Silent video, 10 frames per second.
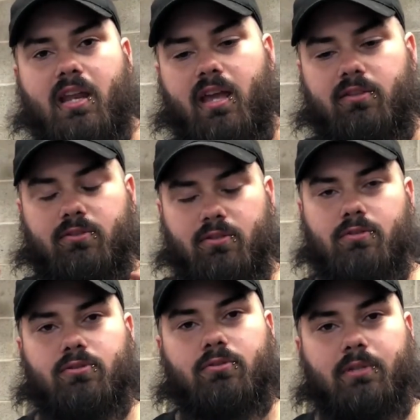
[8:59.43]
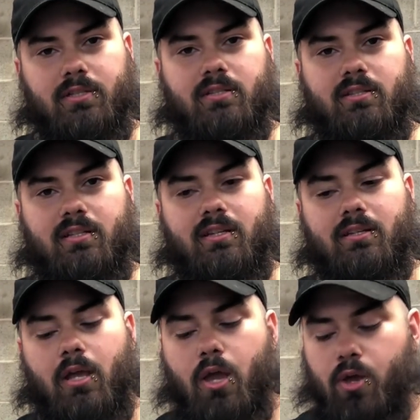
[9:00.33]
has 2 switches in
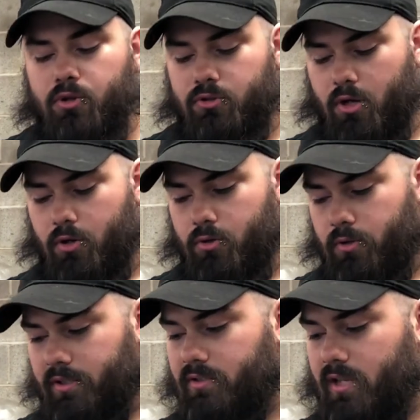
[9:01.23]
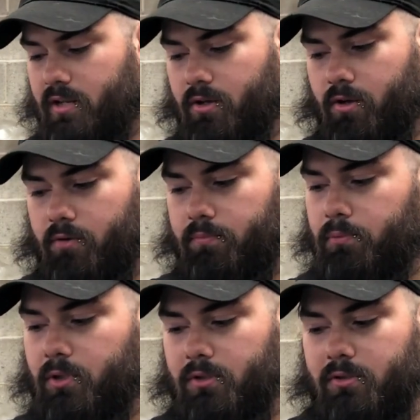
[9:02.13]
it. So instead of
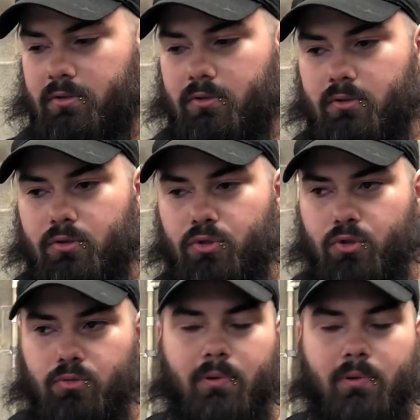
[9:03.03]
putting new